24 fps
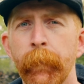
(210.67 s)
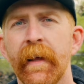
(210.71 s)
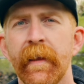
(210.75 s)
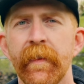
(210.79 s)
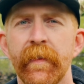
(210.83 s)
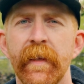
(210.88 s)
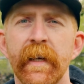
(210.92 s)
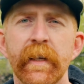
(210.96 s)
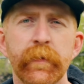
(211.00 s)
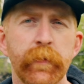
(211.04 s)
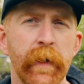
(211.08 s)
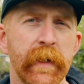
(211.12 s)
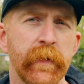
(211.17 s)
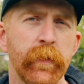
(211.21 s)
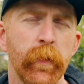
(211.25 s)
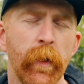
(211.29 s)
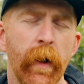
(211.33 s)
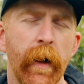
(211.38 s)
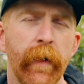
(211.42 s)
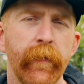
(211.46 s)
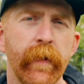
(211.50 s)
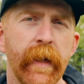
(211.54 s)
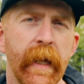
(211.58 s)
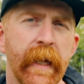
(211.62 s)
The XPress will
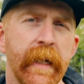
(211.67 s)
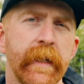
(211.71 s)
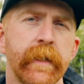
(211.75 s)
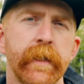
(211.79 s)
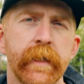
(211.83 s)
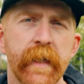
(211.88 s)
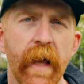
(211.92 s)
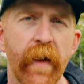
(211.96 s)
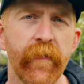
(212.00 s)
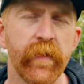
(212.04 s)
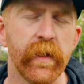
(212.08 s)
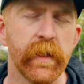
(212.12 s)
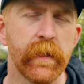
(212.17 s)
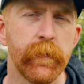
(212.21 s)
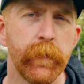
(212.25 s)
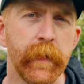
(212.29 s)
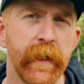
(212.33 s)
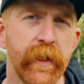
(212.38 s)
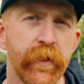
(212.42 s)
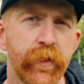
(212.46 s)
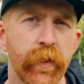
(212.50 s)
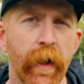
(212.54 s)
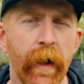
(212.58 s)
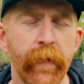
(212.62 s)
have a
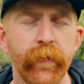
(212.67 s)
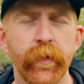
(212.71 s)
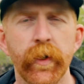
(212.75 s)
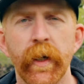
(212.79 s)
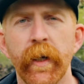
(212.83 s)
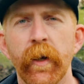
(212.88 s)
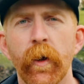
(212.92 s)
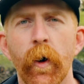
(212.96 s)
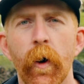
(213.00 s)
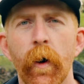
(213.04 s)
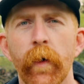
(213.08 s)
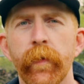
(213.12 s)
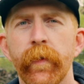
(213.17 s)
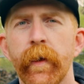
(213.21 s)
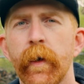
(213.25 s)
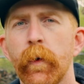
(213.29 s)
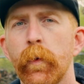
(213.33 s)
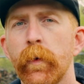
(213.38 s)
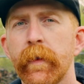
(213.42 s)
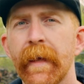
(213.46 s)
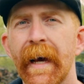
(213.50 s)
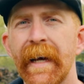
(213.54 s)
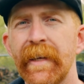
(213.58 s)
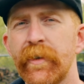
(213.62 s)
7-speed drivetrain on there
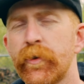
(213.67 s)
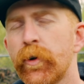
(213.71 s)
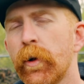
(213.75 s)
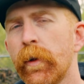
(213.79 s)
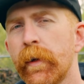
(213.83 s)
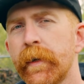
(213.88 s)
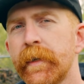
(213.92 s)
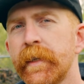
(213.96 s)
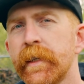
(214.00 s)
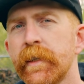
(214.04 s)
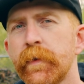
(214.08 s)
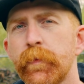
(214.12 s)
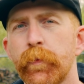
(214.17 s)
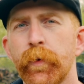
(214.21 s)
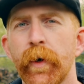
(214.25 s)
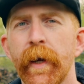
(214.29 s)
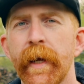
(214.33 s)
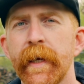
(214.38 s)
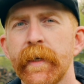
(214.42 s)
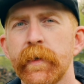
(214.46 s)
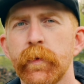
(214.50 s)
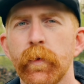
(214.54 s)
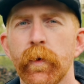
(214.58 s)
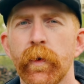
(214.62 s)
with hydraulic disc
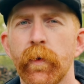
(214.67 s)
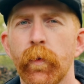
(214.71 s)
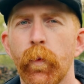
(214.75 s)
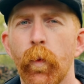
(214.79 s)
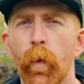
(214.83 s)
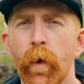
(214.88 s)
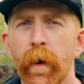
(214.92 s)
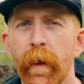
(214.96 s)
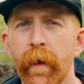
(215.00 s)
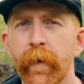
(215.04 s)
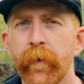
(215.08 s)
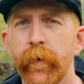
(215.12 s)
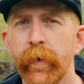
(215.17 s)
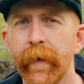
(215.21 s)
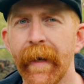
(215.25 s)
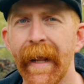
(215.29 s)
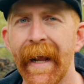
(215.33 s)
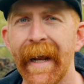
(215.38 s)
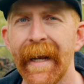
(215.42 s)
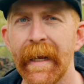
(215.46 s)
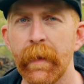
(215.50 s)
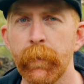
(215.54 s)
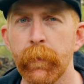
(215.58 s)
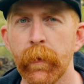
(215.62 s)
brakes with
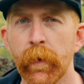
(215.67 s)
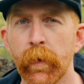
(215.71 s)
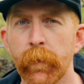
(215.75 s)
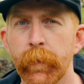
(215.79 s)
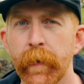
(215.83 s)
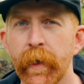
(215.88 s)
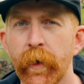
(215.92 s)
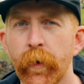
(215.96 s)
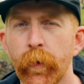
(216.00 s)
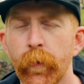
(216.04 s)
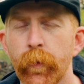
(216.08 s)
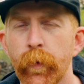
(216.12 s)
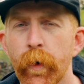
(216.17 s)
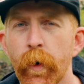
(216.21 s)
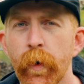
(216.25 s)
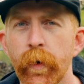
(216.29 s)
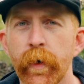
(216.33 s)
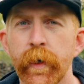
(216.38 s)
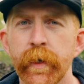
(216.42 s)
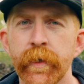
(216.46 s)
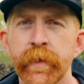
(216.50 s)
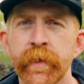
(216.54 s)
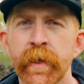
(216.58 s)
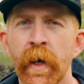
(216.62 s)
180mm
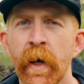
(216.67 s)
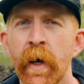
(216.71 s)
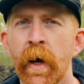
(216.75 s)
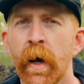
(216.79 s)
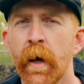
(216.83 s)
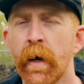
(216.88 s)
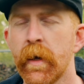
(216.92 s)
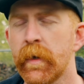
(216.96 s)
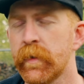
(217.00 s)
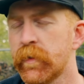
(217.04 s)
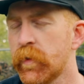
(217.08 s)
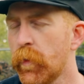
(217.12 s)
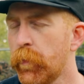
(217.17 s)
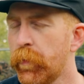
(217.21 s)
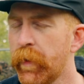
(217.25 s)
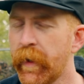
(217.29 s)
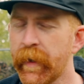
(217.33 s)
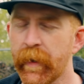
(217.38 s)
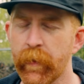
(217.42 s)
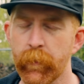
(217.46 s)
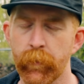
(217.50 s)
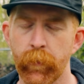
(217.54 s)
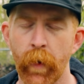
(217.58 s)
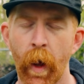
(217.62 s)
rotors, so
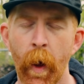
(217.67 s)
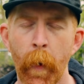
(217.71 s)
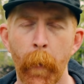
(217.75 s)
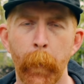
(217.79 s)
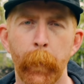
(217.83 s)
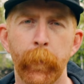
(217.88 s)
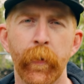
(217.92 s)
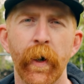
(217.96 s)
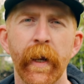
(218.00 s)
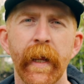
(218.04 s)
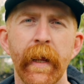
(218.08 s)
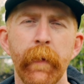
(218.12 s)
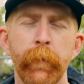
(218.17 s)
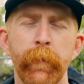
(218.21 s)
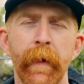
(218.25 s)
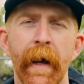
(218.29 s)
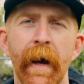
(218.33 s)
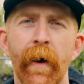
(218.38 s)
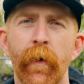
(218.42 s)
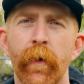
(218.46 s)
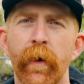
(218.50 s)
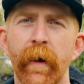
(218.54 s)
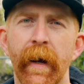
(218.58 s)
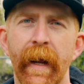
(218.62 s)
plenty of braking
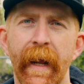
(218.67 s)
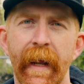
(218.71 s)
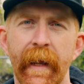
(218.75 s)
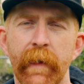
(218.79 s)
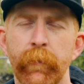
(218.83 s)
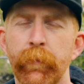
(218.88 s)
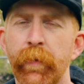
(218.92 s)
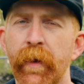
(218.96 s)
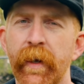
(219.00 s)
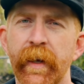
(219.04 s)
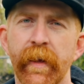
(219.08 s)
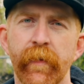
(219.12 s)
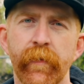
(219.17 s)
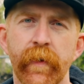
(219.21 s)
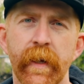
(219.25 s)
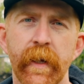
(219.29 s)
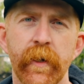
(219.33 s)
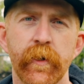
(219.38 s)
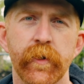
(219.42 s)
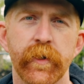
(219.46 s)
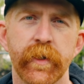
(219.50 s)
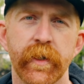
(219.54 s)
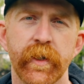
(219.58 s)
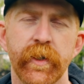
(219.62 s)
power and plenty of
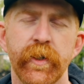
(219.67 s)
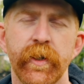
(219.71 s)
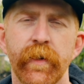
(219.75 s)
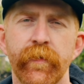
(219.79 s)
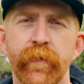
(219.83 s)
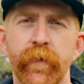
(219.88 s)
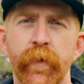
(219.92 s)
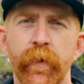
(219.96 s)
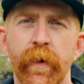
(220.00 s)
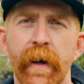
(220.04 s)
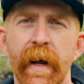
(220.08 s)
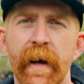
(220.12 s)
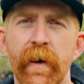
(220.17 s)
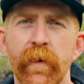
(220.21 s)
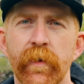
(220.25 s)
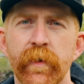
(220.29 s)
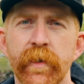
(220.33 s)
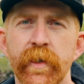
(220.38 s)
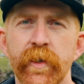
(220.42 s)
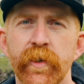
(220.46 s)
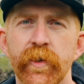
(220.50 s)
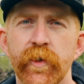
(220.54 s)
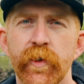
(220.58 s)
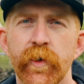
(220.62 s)
gears to shift
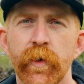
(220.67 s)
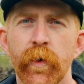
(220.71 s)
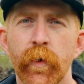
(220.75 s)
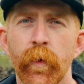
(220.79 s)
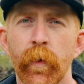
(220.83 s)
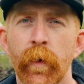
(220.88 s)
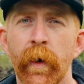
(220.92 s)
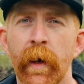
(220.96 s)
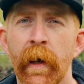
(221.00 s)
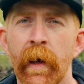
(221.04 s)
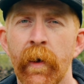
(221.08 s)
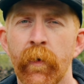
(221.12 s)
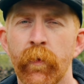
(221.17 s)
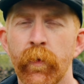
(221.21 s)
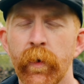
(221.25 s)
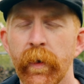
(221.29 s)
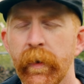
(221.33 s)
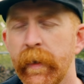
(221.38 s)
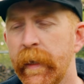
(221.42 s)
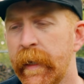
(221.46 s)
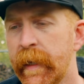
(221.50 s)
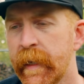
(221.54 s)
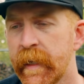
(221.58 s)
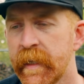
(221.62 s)
around to
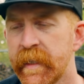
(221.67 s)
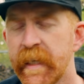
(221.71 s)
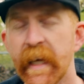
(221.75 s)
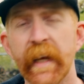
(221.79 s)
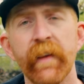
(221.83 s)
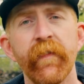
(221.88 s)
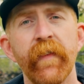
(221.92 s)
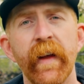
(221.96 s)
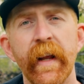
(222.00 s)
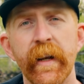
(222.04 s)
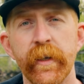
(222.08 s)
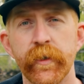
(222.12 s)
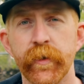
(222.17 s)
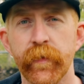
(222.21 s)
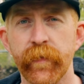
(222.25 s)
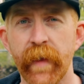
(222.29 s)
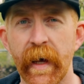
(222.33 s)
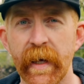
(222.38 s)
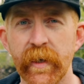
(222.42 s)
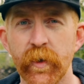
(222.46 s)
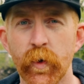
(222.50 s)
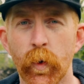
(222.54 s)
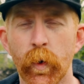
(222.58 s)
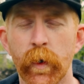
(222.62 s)
really take advantage of
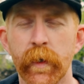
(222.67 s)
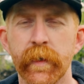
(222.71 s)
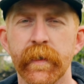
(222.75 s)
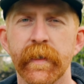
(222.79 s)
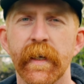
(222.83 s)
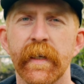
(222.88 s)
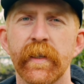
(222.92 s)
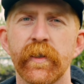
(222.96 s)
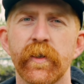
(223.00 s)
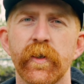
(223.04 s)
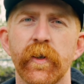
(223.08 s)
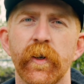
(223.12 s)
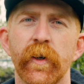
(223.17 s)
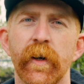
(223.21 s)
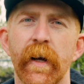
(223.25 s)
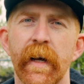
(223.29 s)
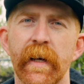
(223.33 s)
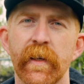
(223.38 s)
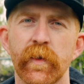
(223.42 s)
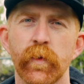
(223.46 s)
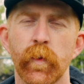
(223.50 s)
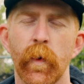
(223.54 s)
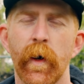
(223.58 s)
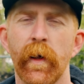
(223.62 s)
that torque sensor,
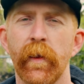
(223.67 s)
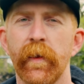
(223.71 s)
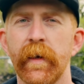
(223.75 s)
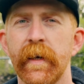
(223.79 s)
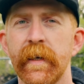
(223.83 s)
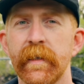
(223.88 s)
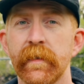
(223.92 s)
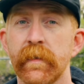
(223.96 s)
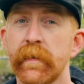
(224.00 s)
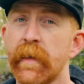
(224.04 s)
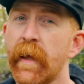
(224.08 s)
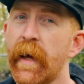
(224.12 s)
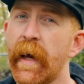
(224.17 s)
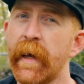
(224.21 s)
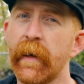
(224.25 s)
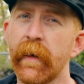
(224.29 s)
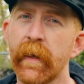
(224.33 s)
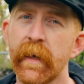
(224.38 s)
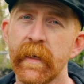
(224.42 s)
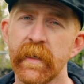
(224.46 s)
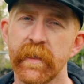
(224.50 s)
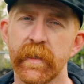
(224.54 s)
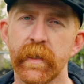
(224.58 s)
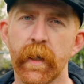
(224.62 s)
as well as that
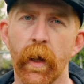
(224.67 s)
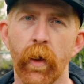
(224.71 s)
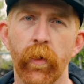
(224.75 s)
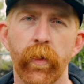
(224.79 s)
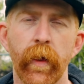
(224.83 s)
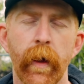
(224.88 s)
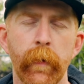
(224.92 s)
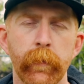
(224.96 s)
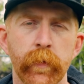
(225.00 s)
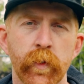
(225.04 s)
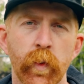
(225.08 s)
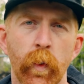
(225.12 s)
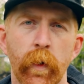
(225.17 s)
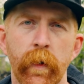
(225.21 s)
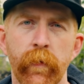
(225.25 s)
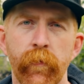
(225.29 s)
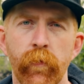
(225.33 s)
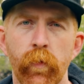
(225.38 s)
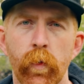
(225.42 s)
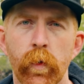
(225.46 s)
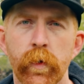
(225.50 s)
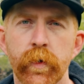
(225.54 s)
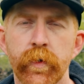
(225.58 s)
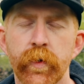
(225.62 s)
Stealth
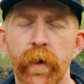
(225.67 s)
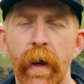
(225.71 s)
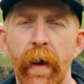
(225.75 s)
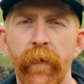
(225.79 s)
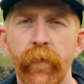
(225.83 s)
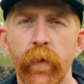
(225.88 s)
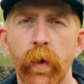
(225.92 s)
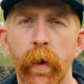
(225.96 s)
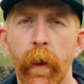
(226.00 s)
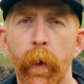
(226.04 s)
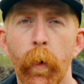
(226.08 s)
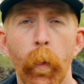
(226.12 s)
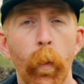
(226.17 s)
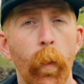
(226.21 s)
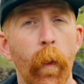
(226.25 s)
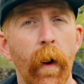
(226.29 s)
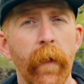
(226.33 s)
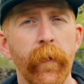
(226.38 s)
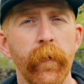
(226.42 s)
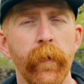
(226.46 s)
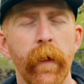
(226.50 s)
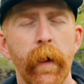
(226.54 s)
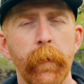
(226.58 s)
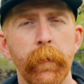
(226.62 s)
M24 drive unit,
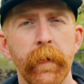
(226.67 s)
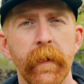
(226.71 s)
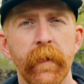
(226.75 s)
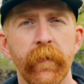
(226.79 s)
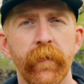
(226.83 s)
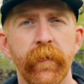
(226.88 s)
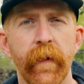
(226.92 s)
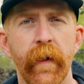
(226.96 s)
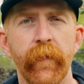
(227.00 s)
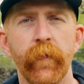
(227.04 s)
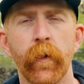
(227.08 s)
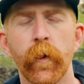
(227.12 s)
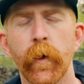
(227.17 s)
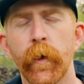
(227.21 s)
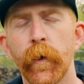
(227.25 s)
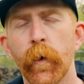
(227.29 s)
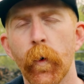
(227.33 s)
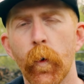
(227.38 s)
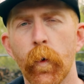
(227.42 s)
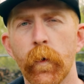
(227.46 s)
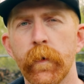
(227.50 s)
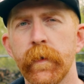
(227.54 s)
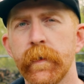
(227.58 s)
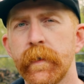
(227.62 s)
whether that be the 500
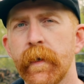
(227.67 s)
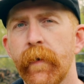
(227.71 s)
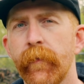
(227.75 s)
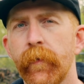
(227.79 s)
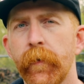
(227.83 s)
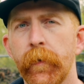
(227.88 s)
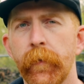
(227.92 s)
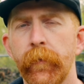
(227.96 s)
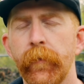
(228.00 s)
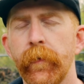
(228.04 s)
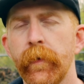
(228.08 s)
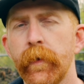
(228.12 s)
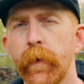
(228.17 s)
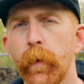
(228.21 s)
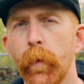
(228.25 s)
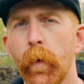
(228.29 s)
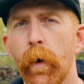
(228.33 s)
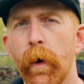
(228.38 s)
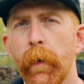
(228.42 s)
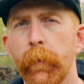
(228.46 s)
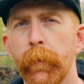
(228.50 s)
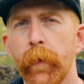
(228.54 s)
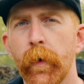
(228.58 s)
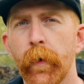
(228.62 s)
or the 750
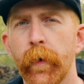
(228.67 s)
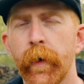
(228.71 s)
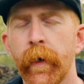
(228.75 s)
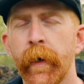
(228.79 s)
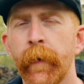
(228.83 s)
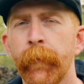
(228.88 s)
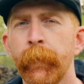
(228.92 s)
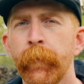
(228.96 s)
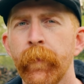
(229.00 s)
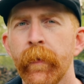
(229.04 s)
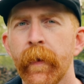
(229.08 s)
watt motor.